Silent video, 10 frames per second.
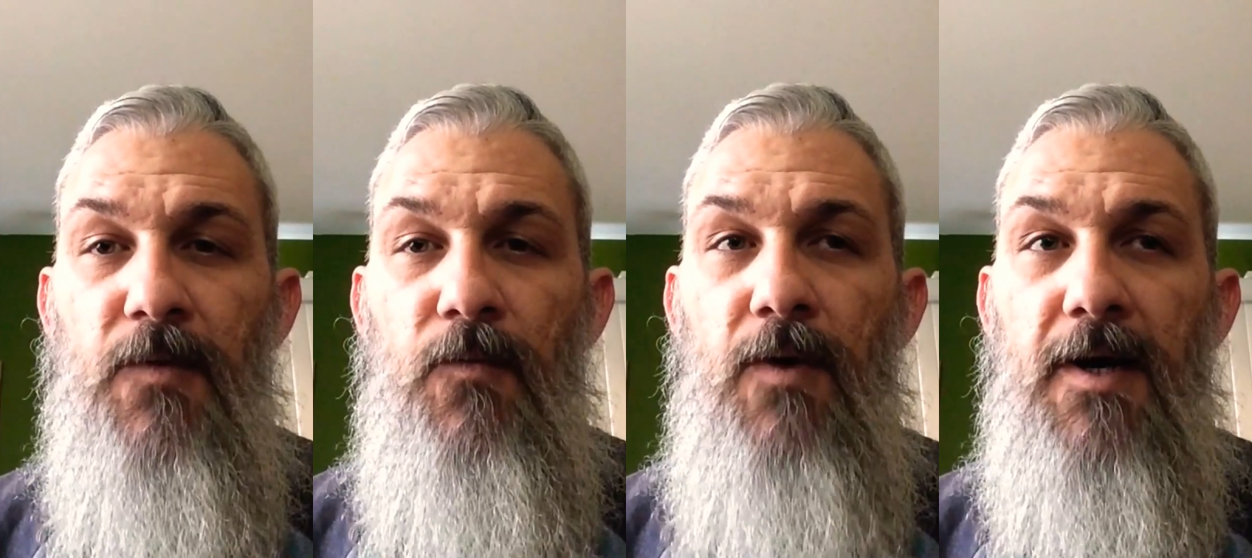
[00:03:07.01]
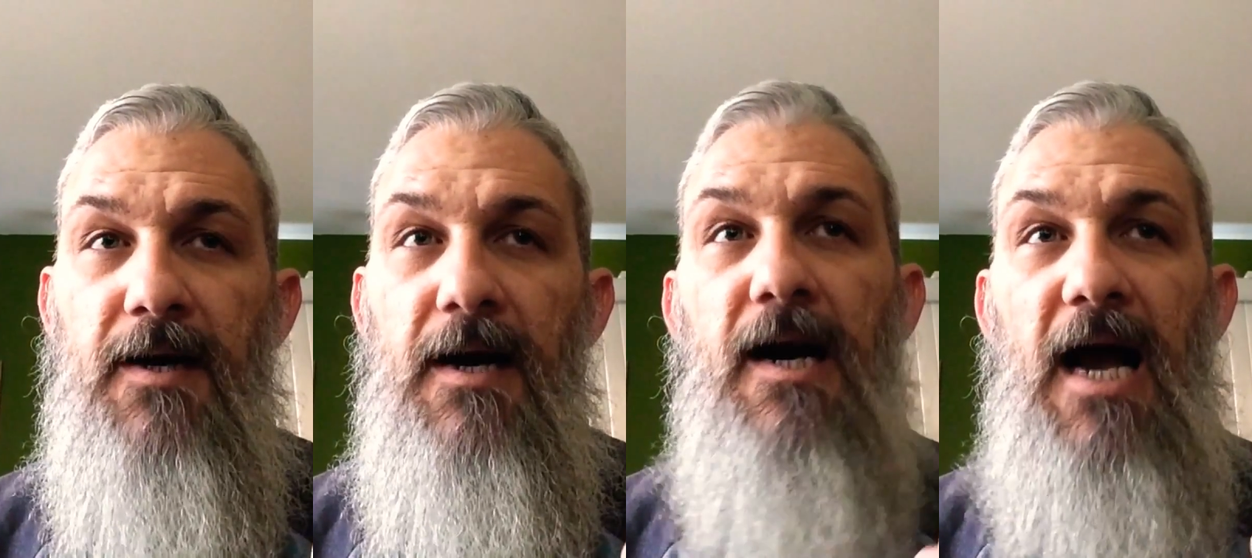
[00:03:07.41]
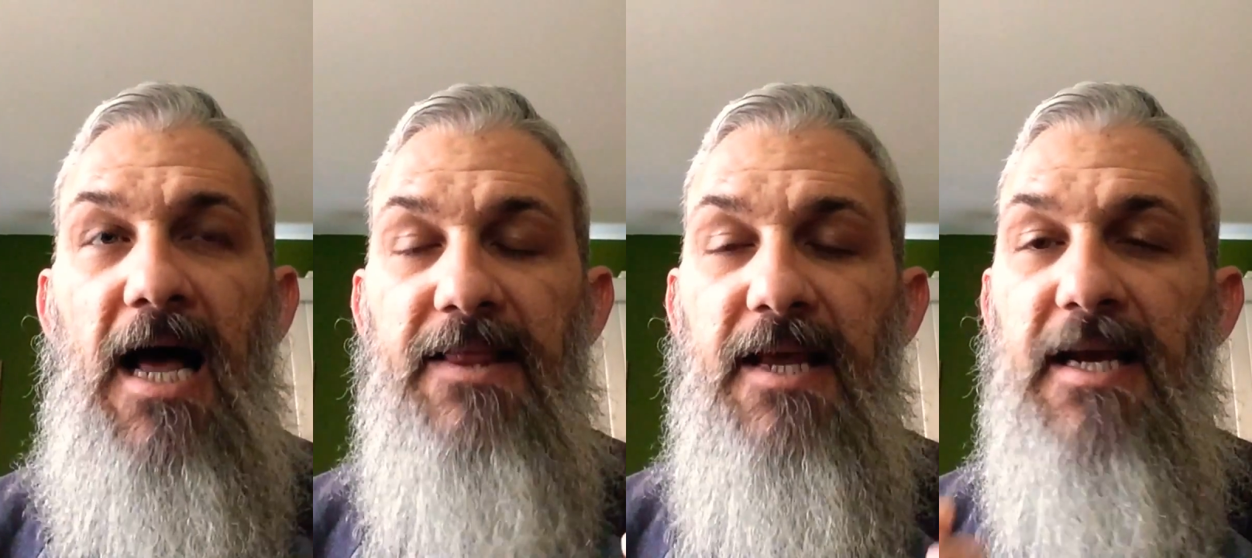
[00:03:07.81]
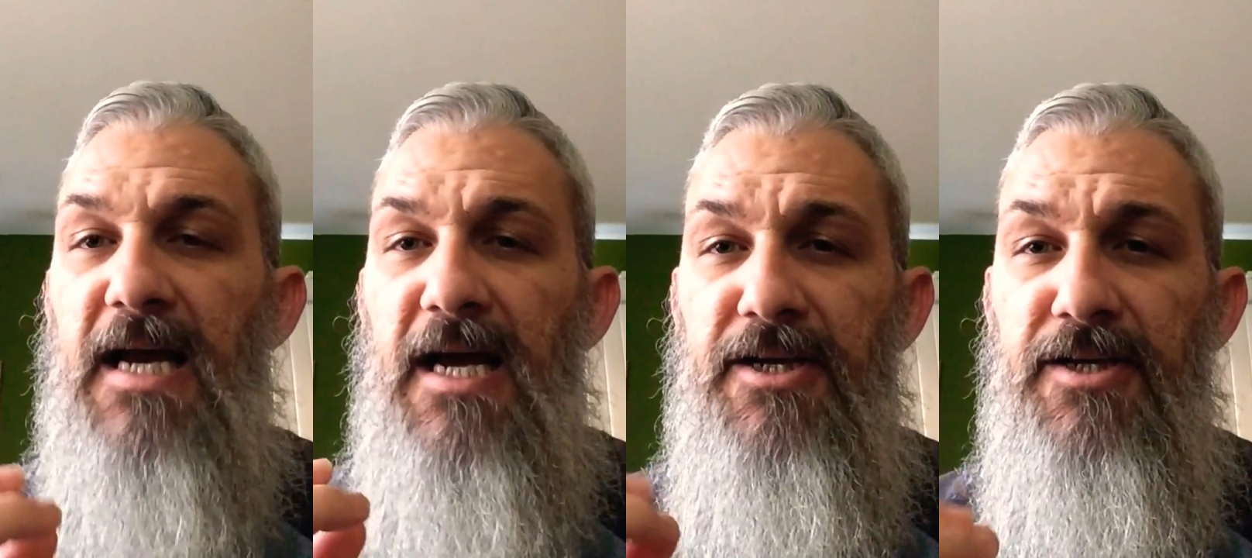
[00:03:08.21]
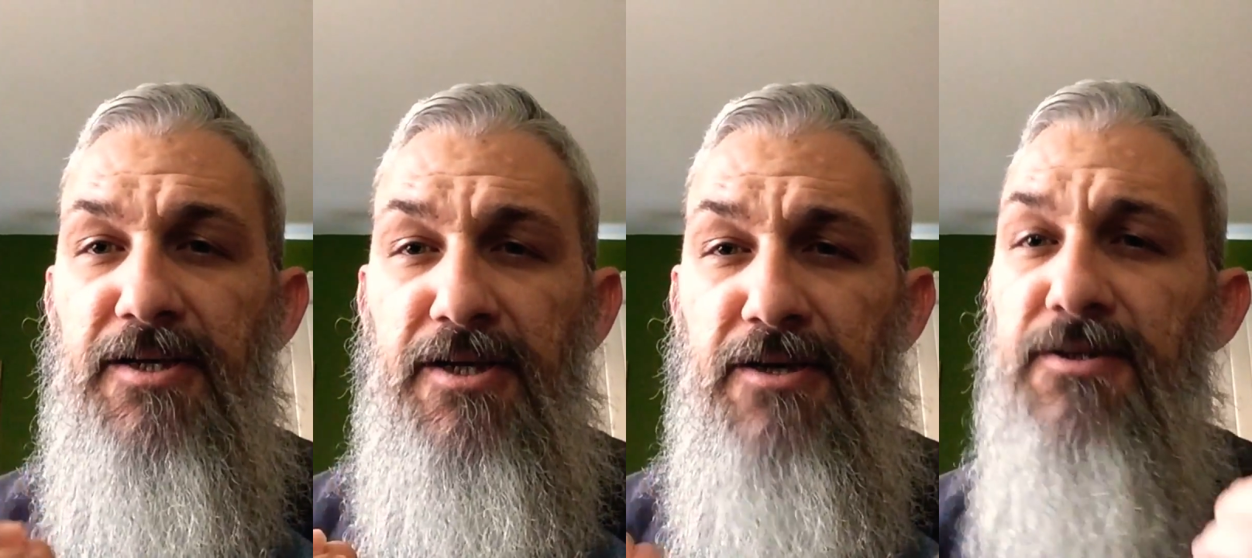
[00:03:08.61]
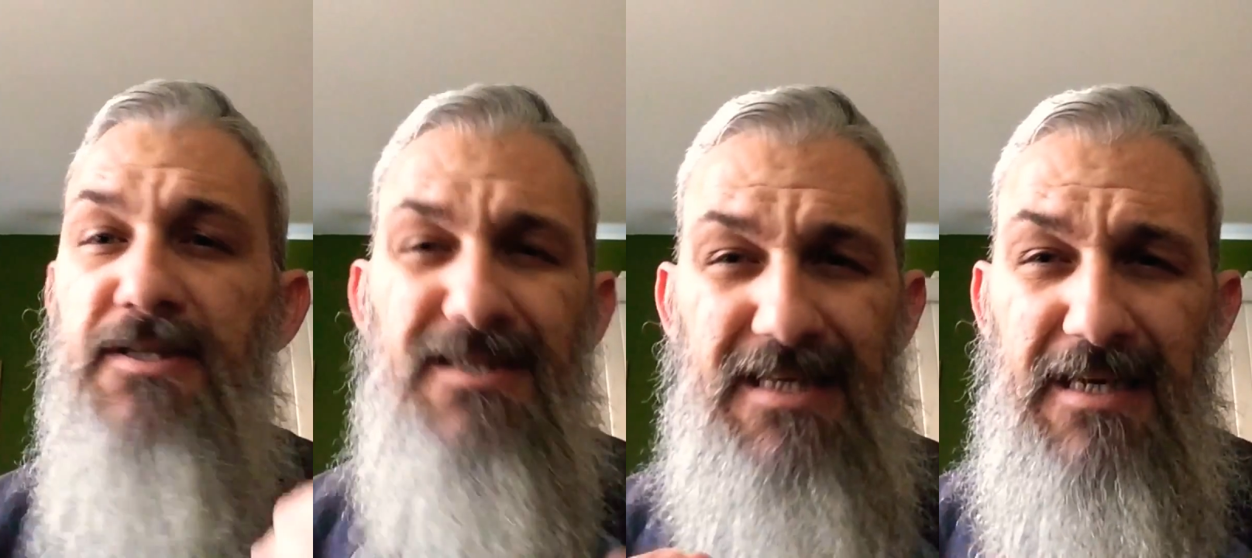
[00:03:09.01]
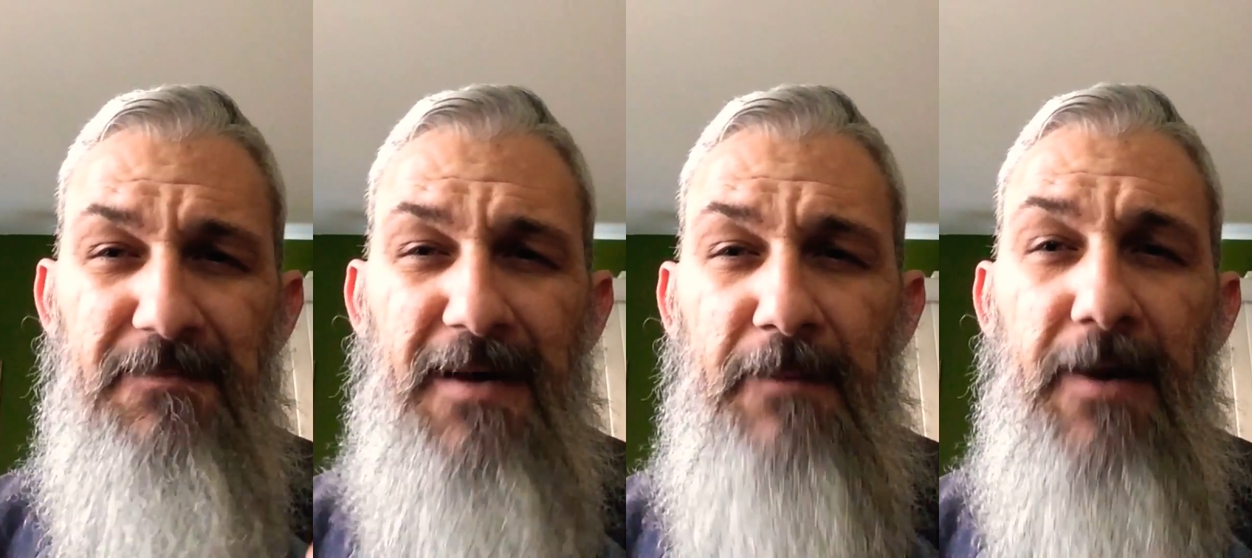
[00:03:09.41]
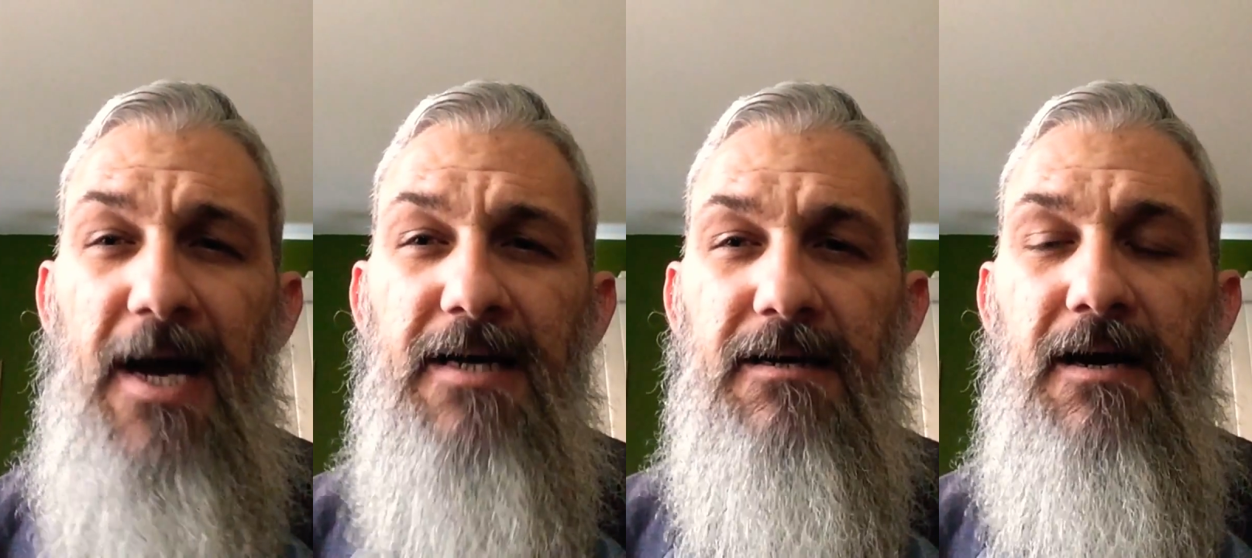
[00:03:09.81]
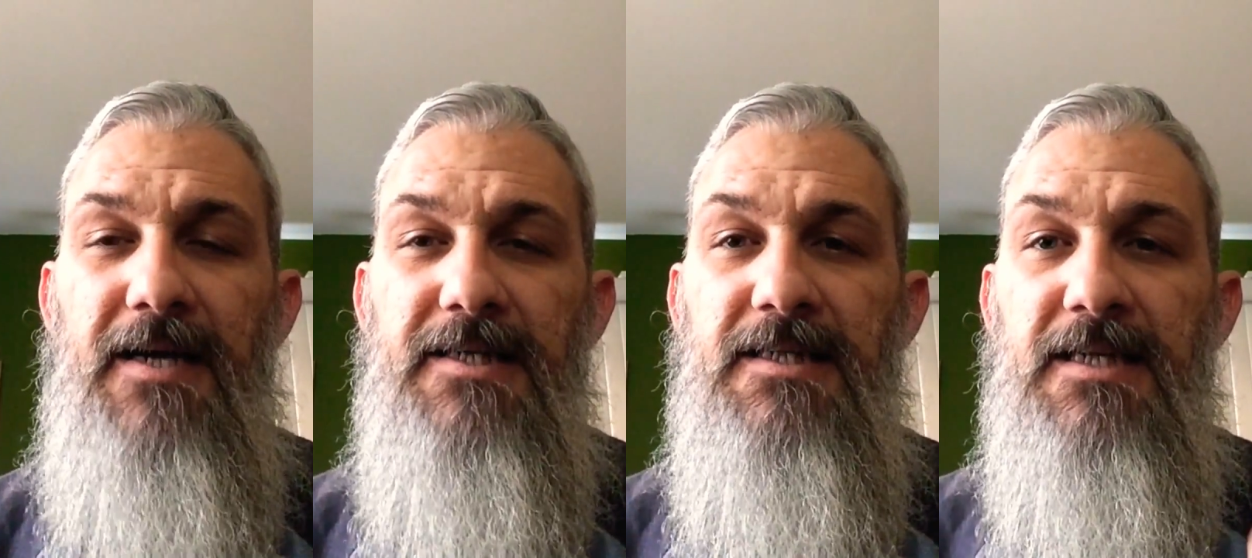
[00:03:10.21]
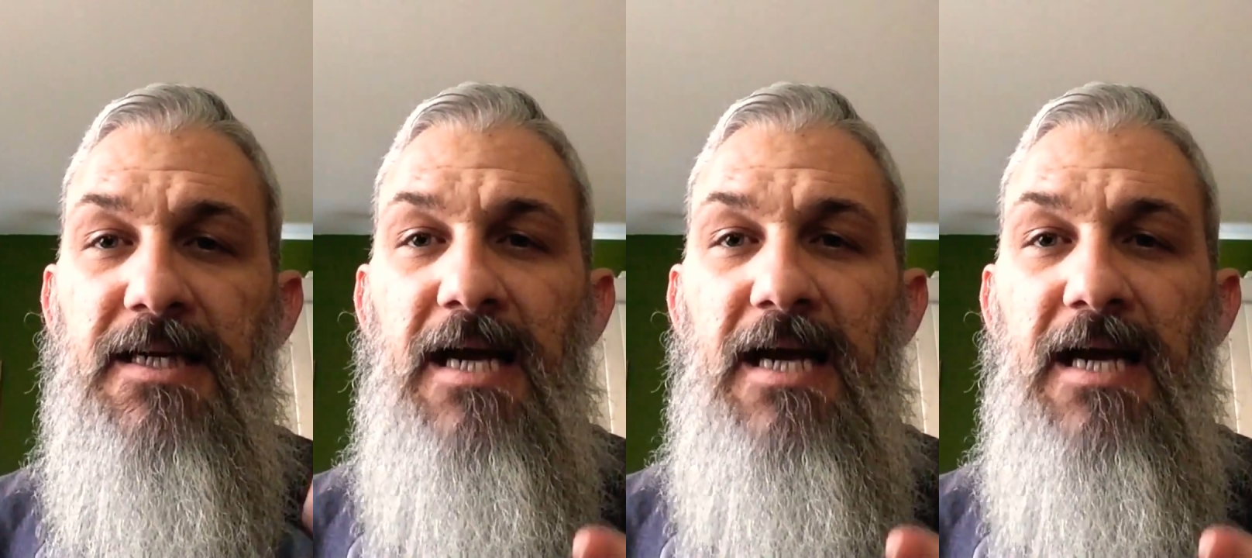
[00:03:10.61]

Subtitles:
where I think I used to get my migraines,